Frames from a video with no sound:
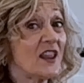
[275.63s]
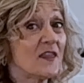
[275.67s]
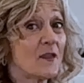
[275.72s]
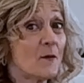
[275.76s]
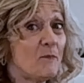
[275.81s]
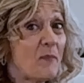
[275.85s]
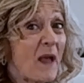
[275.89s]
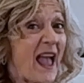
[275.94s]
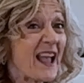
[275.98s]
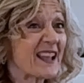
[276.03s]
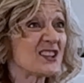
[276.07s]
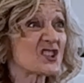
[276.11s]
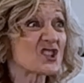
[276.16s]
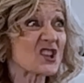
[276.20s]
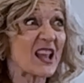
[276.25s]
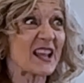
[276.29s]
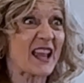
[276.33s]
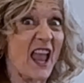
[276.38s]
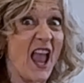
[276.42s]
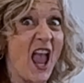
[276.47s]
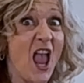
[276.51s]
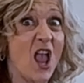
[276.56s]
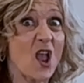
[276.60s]
The back is like,
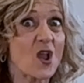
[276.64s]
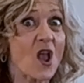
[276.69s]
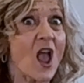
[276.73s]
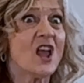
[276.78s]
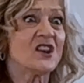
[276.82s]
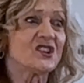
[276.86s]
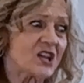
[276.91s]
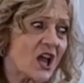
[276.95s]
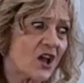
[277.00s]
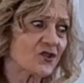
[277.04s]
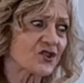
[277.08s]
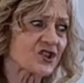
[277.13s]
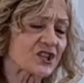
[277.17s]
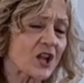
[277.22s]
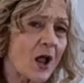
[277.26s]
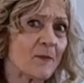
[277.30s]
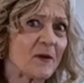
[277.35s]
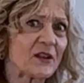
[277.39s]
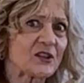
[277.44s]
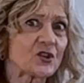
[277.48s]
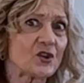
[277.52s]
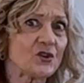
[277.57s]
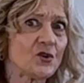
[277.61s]
hey, tell
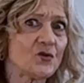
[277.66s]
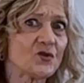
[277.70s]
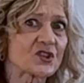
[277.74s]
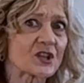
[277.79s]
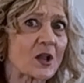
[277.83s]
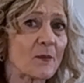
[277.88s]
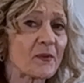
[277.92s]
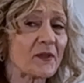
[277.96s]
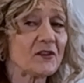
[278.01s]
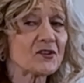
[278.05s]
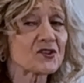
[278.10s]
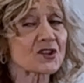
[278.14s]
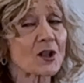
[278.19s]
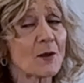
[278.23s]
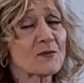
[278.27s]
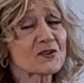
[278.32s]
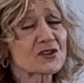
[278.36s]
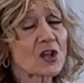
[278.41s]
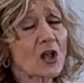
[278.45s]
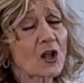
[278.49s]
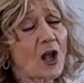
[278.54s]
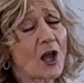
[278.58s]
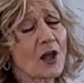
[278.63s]
stomach to do something. Stomach's
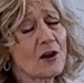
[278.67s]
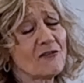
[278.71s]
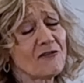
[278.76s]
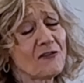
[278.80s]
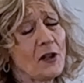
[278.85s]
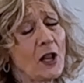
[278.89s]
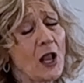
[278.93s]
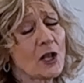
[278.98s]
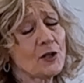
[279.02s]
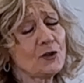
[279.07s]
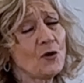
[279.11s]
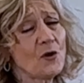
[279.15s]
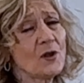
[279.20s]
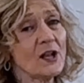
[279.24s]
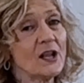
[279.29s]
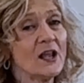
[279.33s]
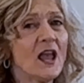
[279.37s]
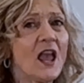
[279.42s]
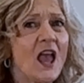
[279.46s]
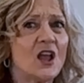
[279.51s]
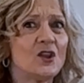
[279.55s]
like, I don't feel like doing it.